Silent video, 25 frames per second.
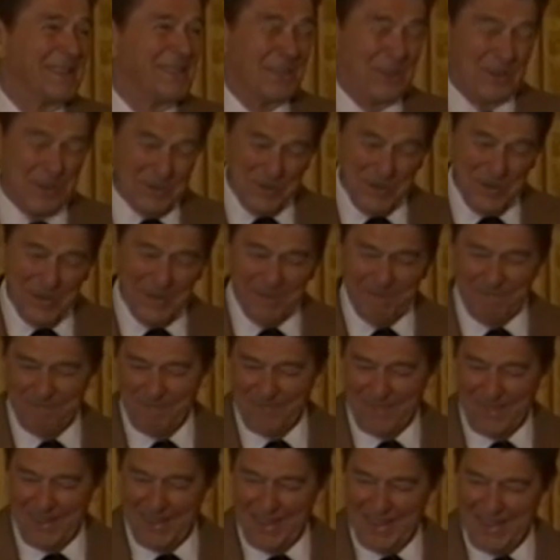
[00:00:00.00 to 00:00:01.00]
so uh,
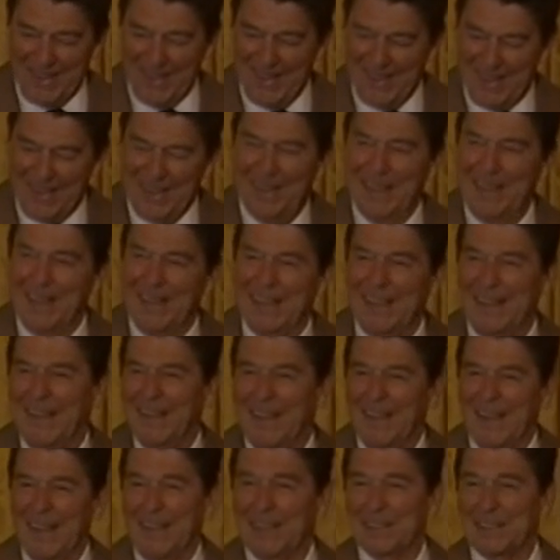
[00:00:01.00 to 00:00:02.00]

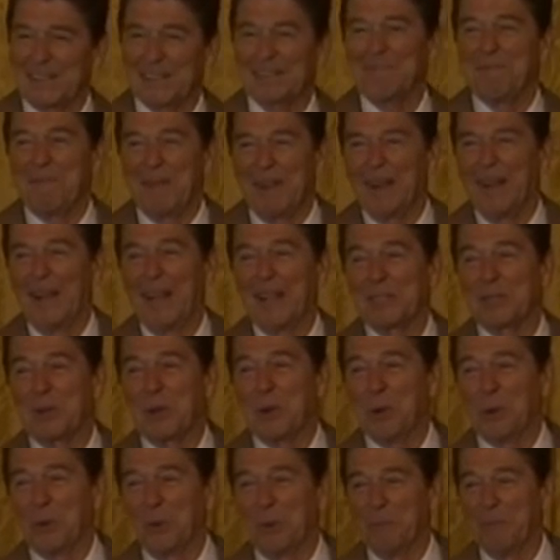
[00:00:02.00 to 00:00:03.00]
let's, let's
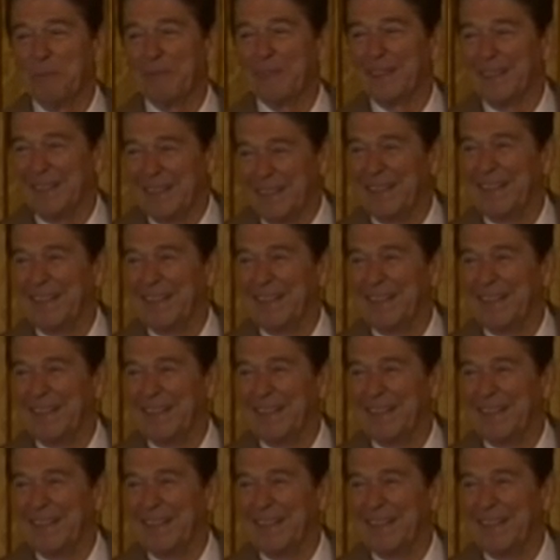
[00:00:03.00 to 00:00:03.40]
hold him